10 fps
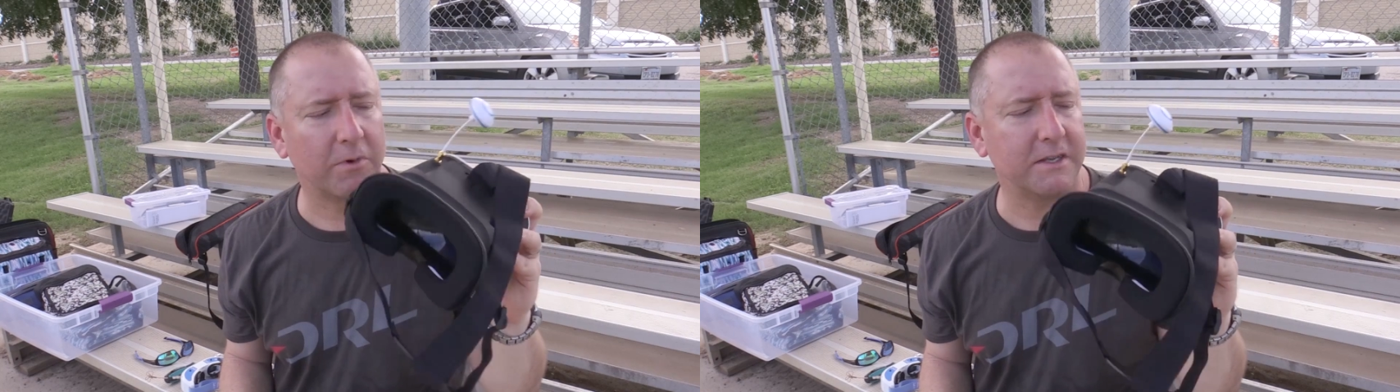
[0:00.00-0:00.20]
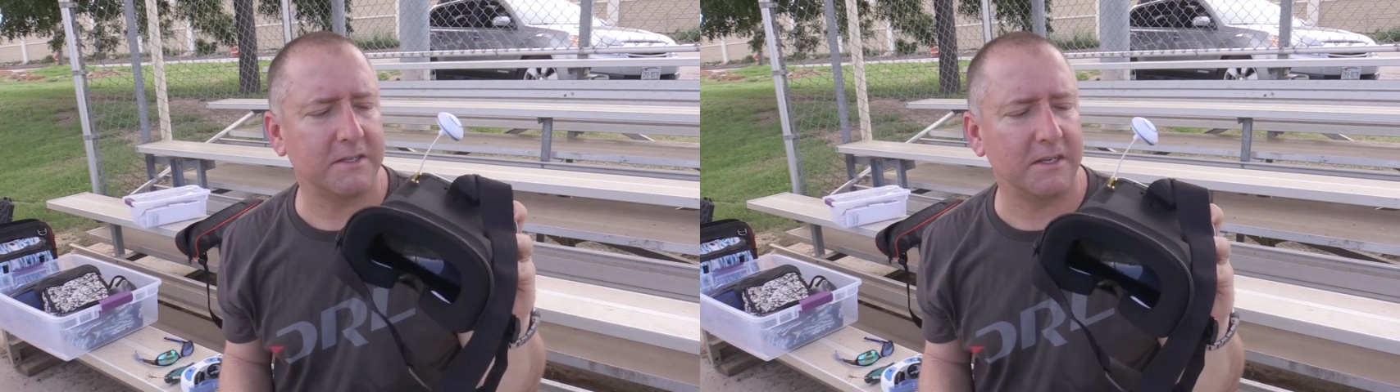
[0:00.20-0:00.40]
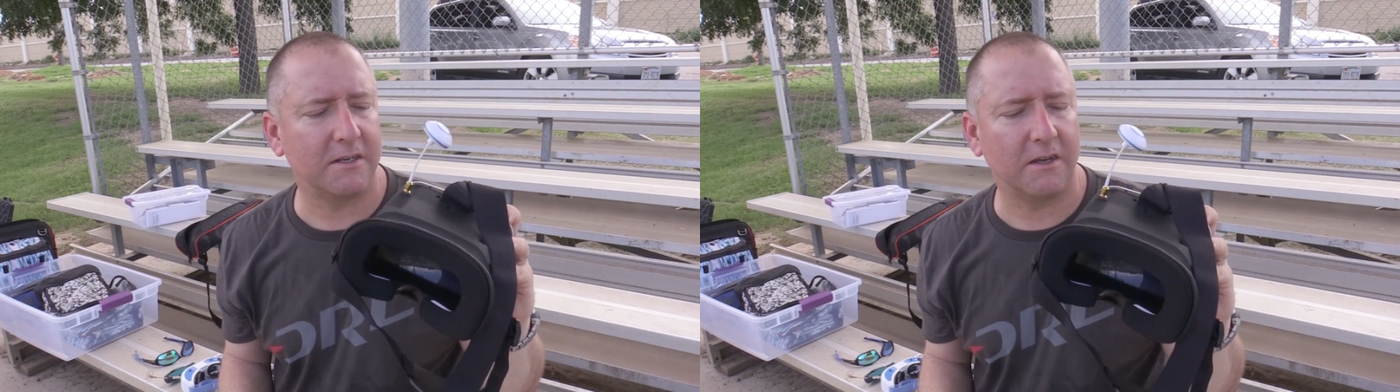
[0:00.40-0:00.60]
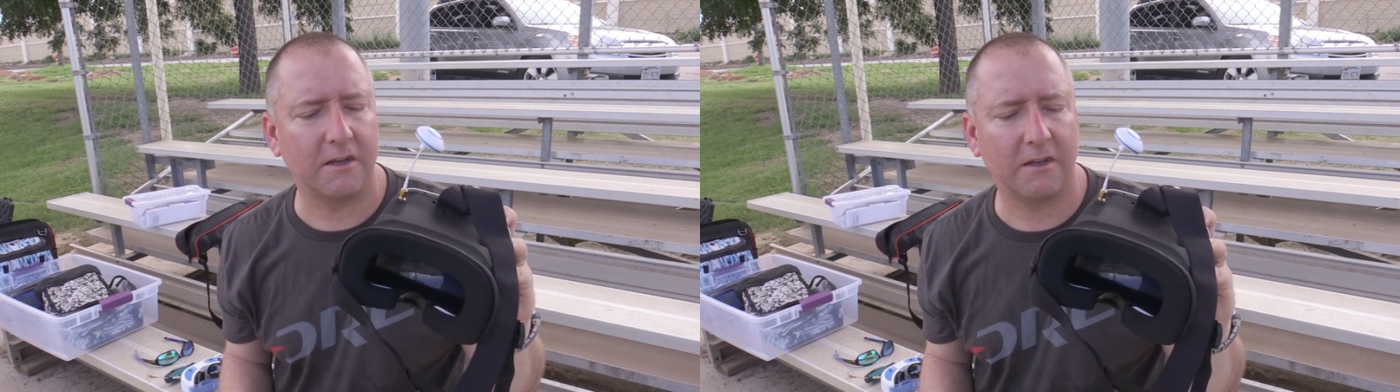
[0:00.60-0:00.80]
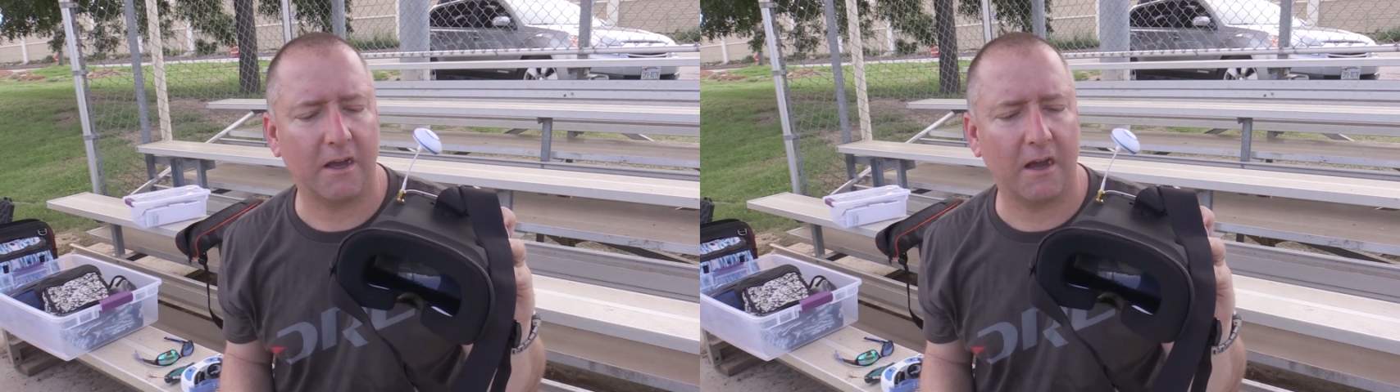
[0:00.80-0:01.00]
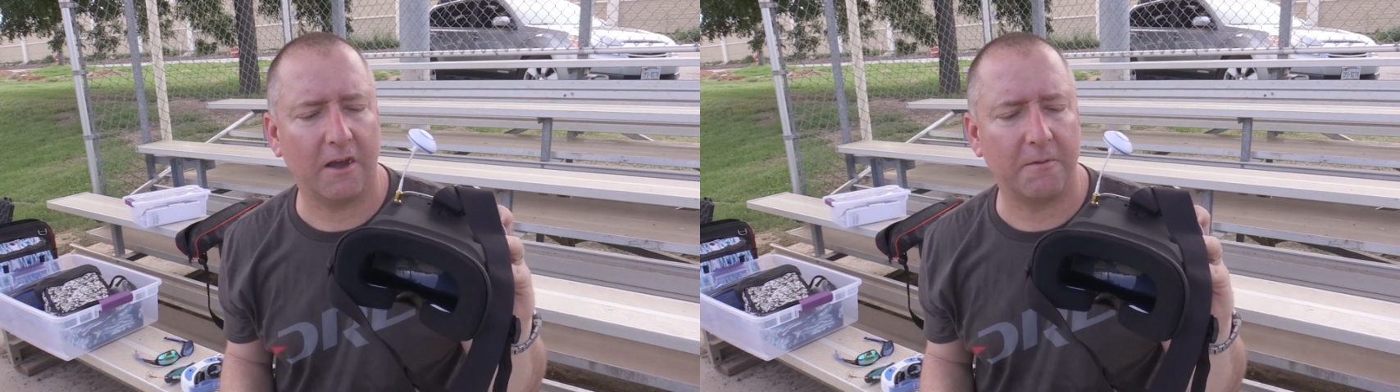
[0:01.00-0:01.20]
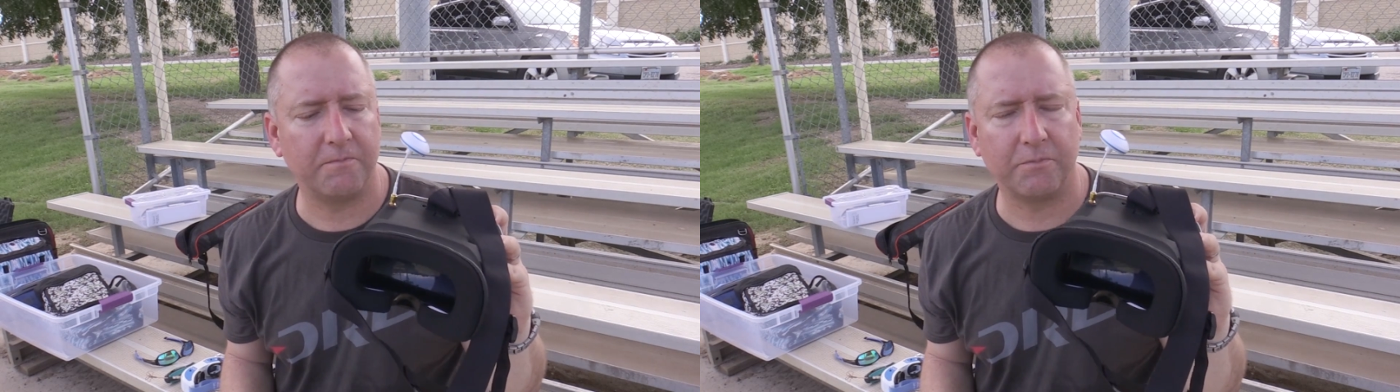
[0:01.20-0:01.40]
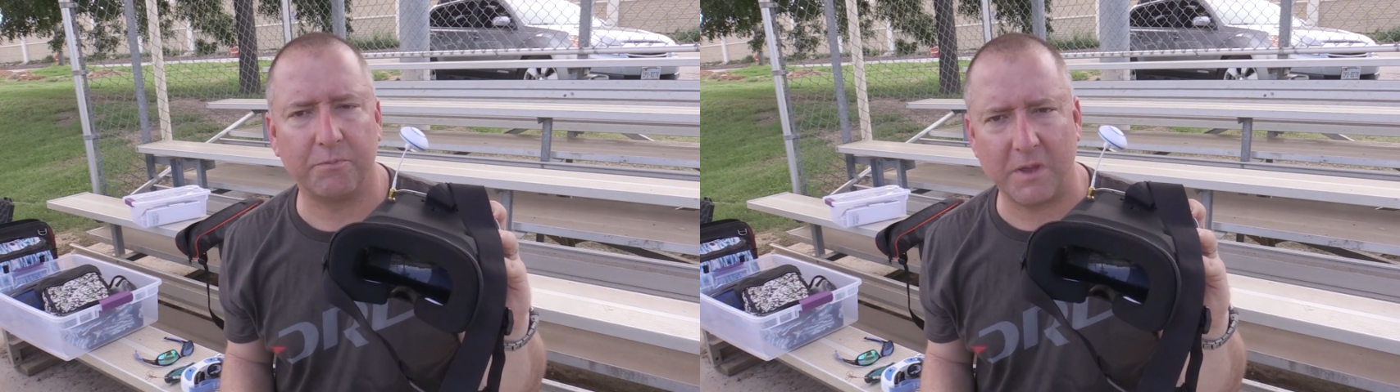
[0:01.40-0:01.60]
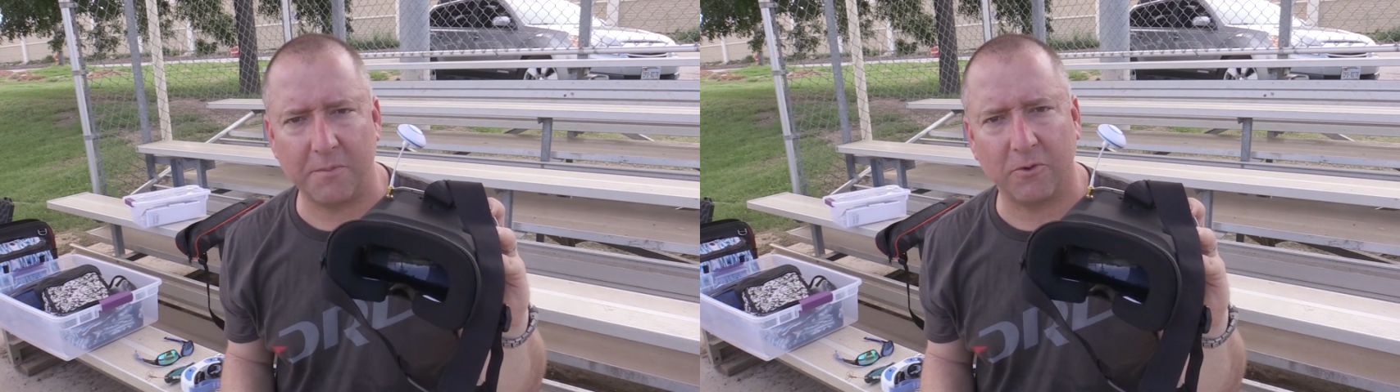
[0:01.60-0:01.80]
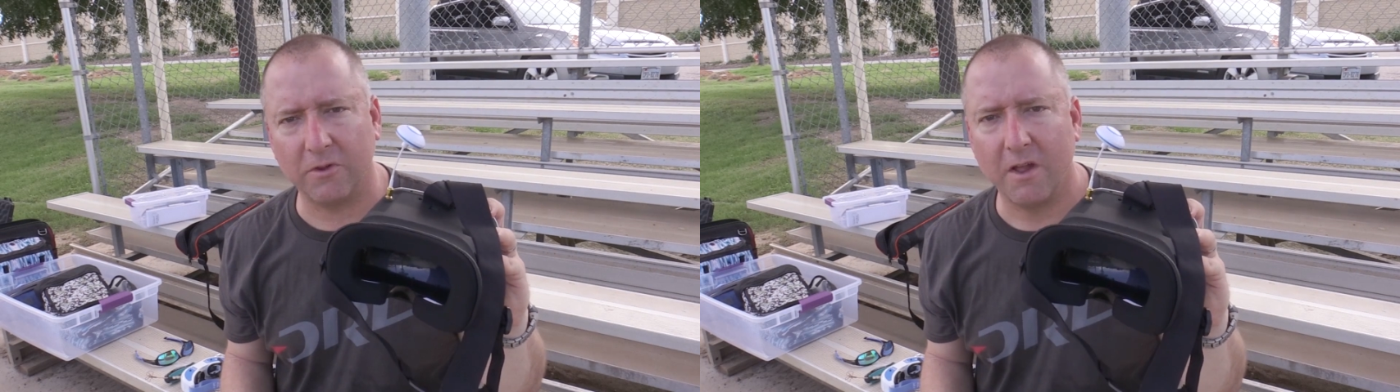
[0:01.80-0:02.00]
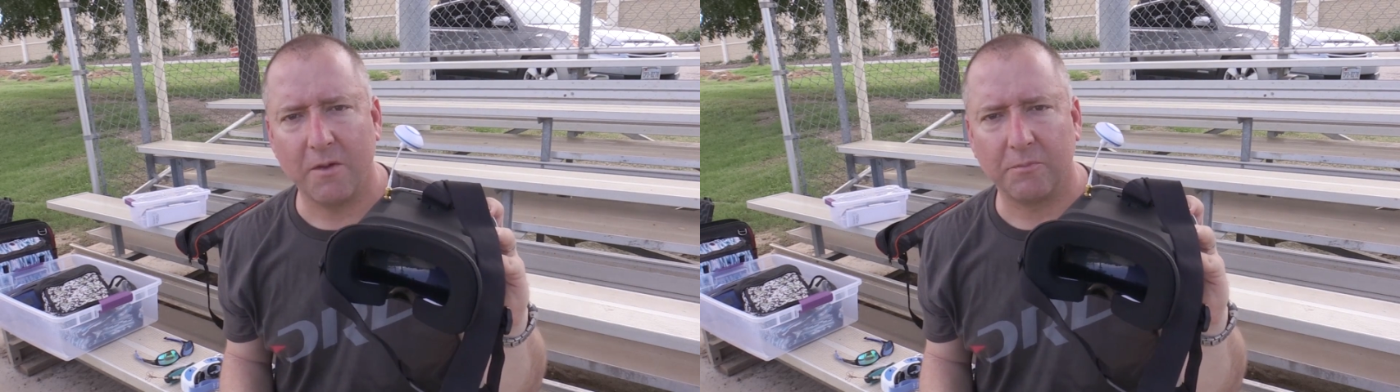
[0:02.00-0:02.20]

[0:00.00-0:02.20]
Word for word: racing um, people,